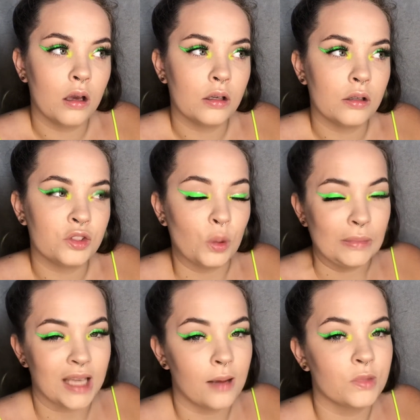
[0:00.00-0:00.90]

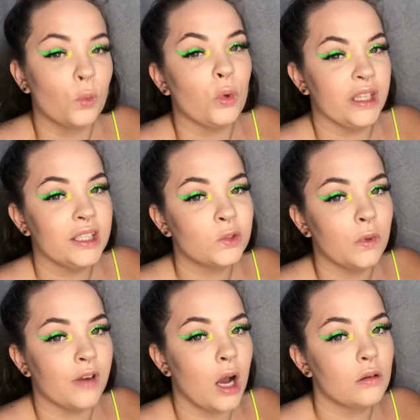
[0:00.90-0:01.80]
sometimes weeks
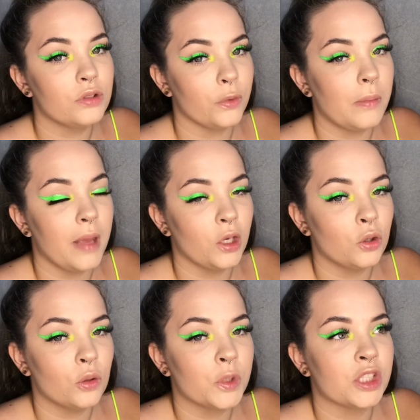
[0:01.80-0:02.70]
without doing
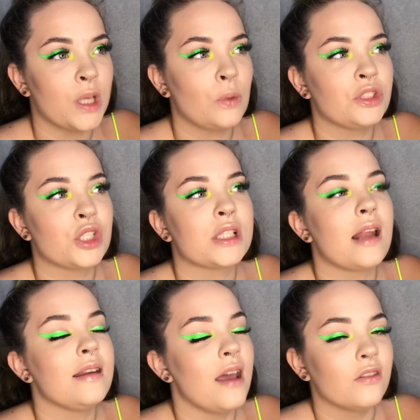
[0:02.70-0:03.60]
makeup because I was just
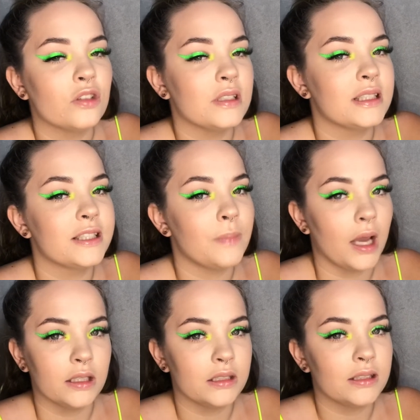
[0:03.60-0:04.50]
never
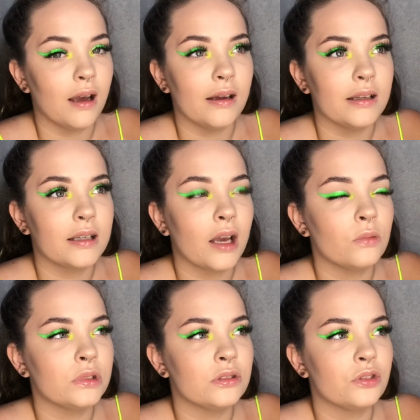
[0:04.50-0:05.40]
inspired. Like I
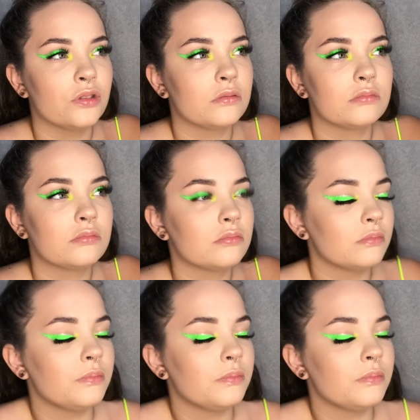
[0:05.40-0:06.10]
would just be